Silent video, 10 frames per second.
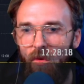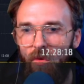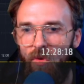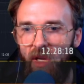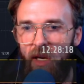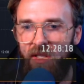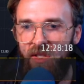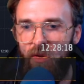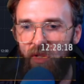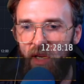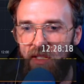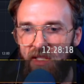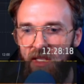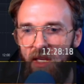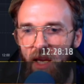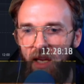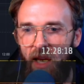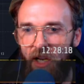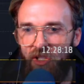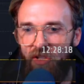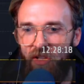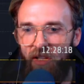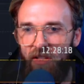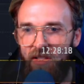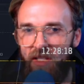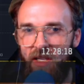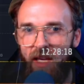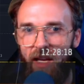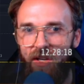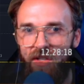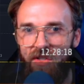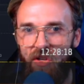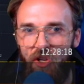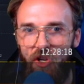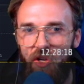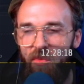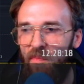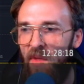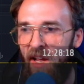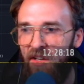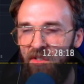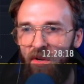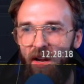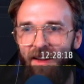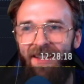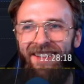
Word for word: Ooh, yeah. So yeah, Z K actually, Z K does look good, but man, do I...